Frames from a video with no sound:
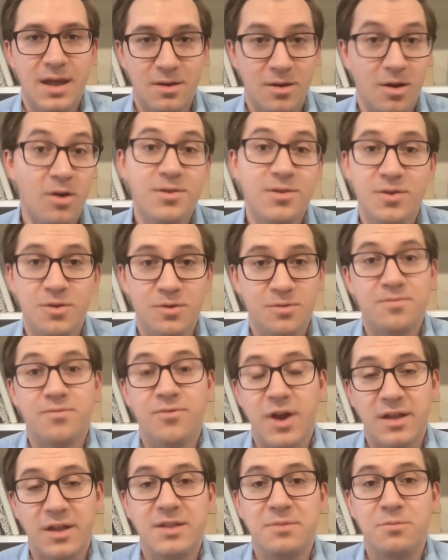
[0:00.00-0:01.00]
and also
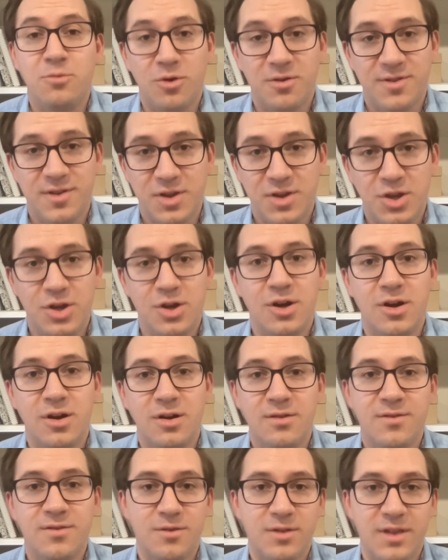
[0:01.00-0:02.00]
frankly more
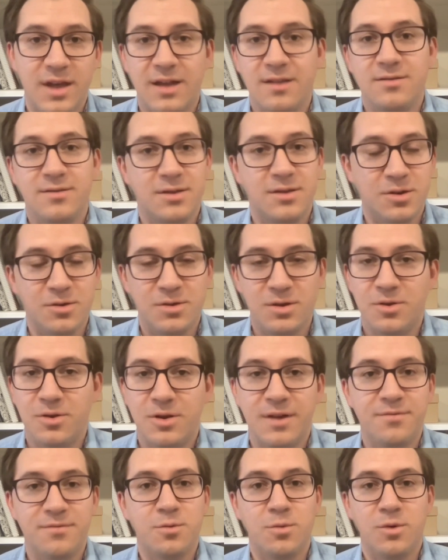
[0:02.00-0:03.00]
secure so that, you know, you don't
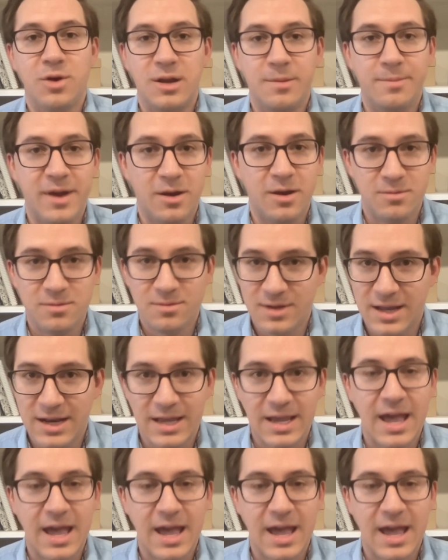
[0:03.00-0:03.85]
have to worry about getting